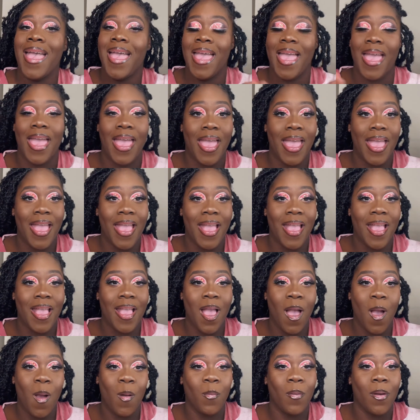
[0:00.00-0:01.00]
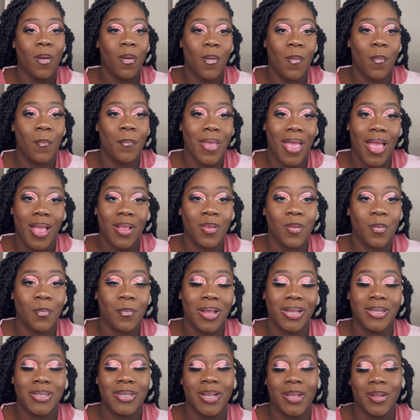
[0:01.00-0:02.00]
Hey y'all, welcome back to
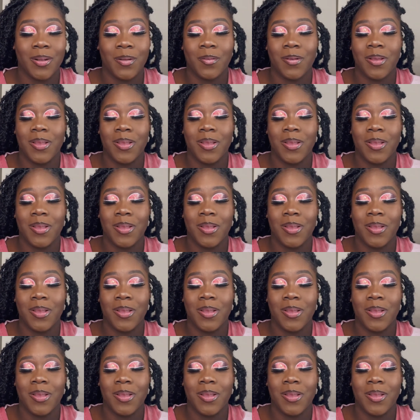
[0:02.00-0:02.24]
my channel.